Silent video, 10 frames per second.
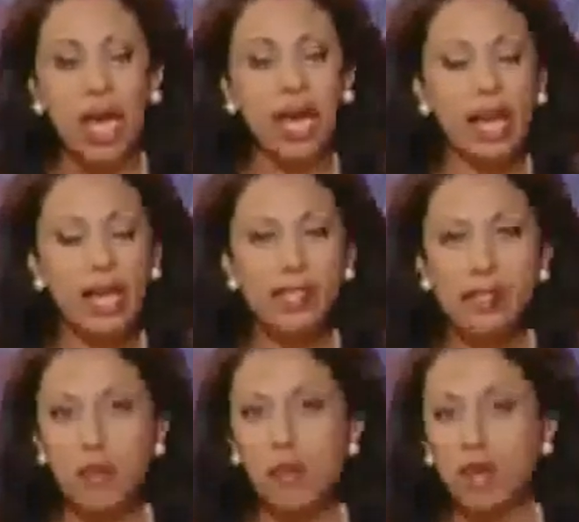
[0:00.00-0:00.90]
And as
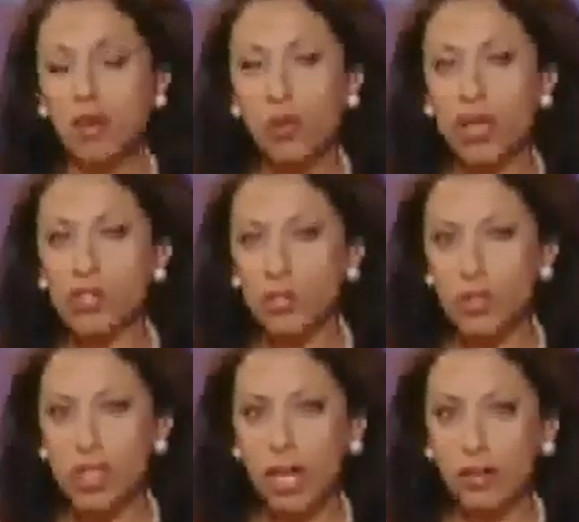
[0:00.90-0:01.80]
someone who was
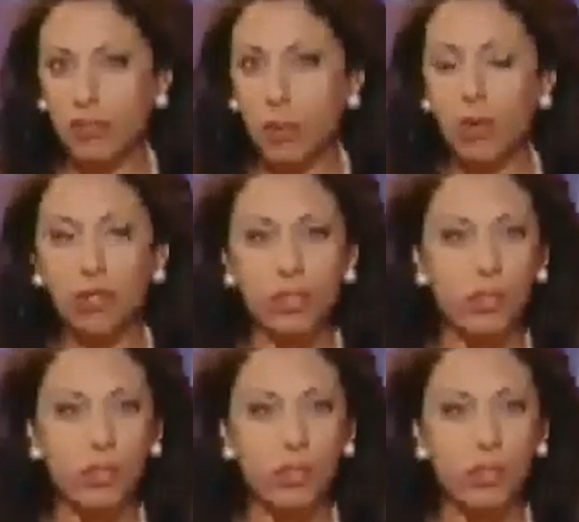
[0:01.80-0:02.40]
news anchor for World